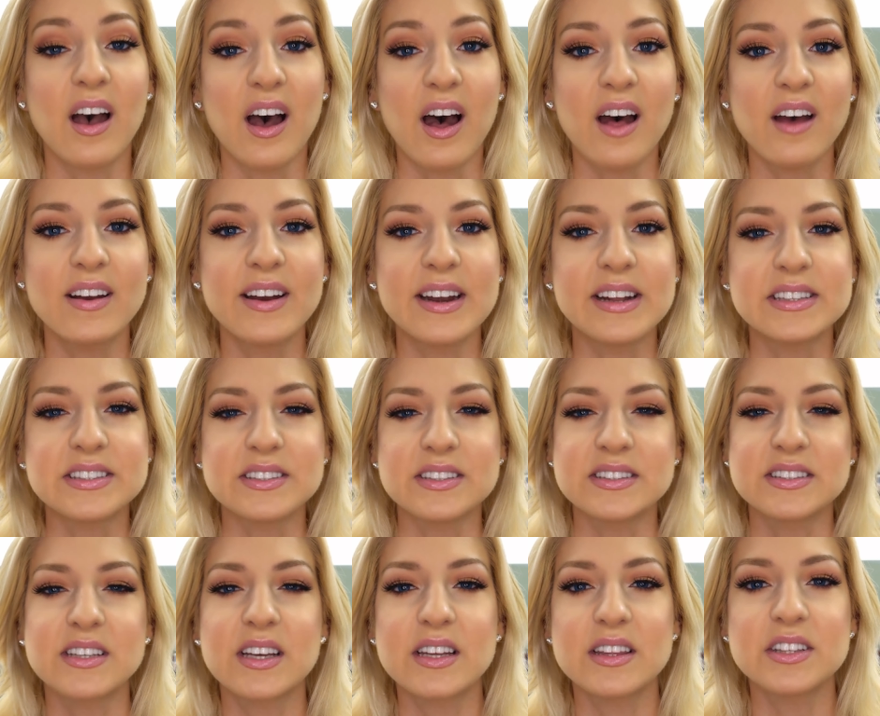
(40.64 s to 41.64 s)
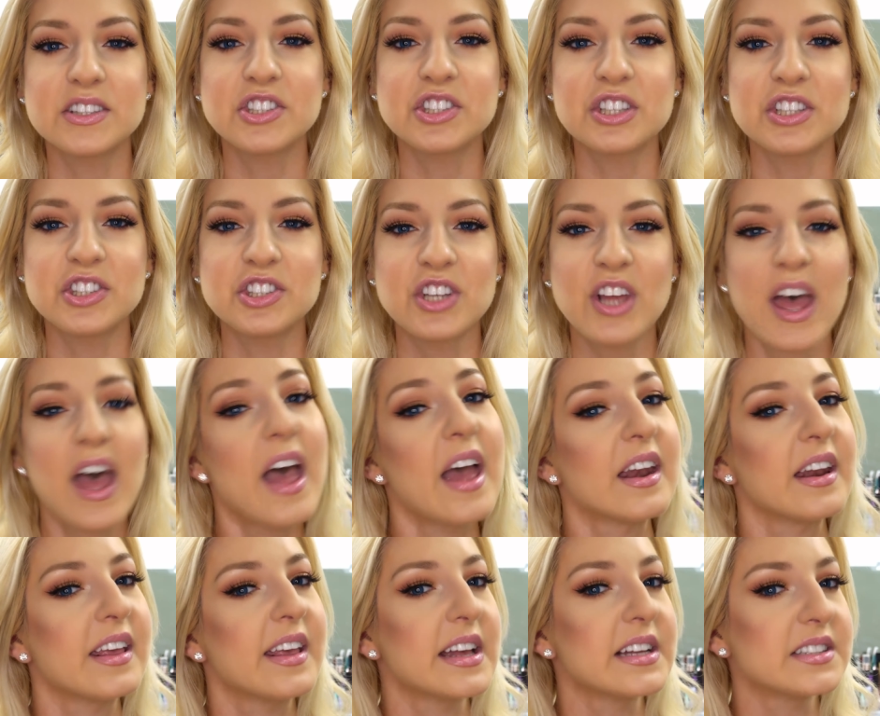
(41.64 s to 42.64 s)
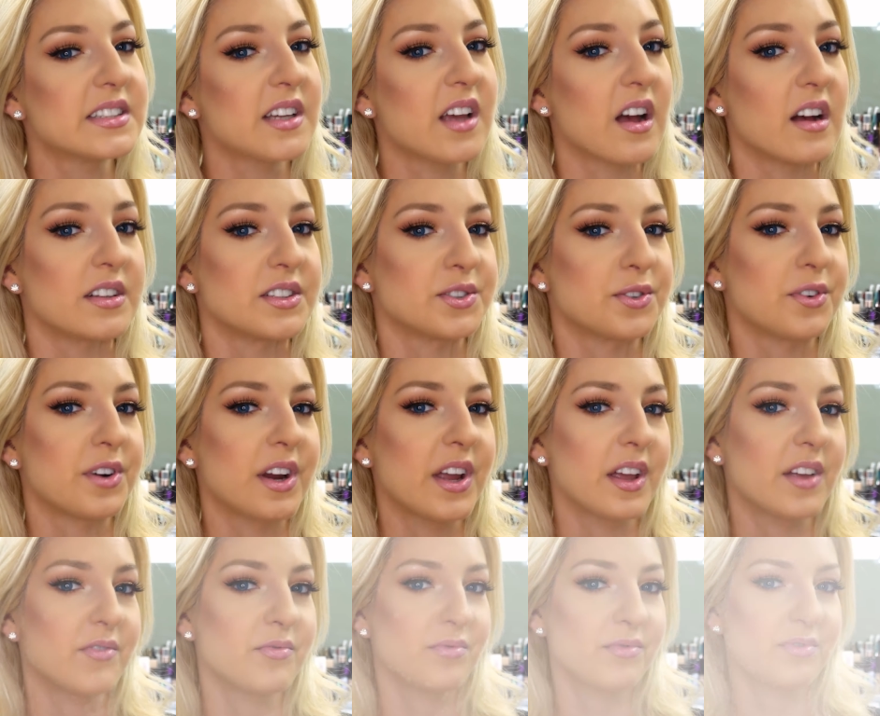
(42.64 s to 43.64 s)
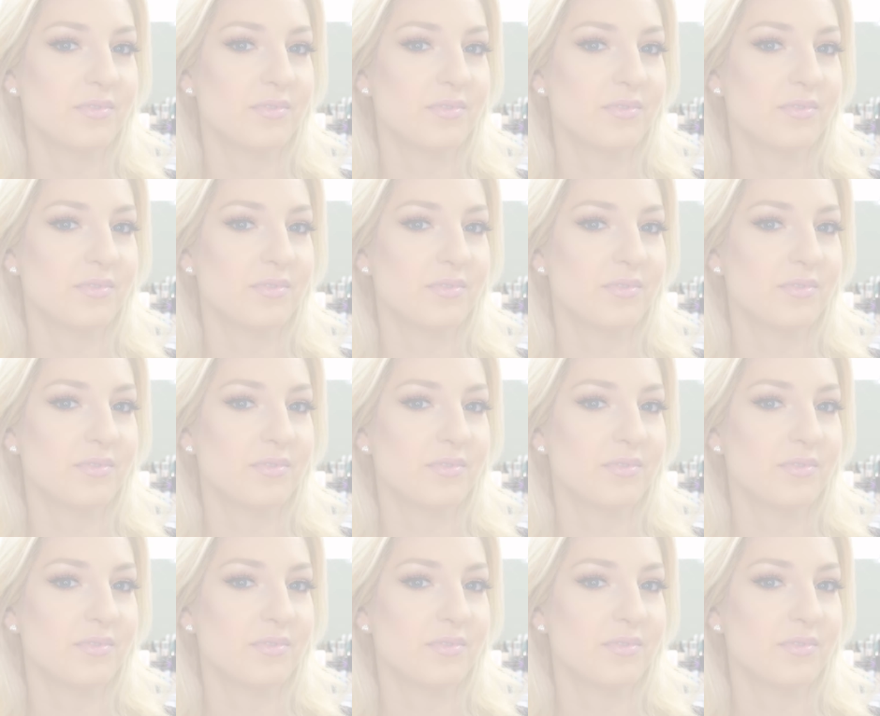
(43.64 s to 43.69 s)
Alrighty, so let's cut the chit chat and get to contouring.